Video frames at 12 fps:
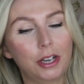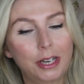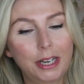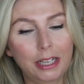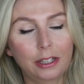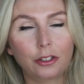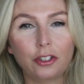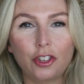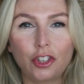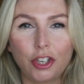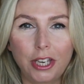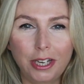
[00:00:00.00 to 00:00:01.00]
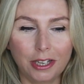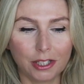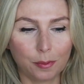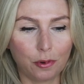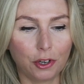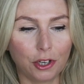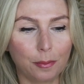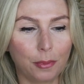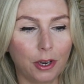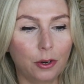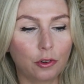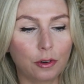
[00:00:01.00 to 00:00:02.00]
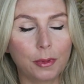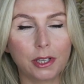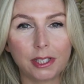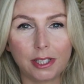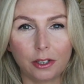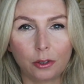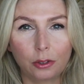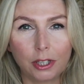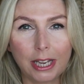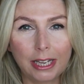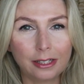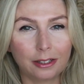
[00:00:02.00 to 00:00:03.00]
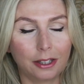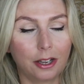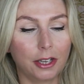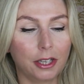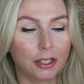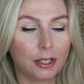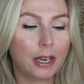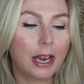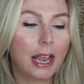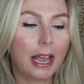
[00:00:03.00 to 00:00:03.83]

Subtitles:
little genius product by Laura Mercier called Candlelight,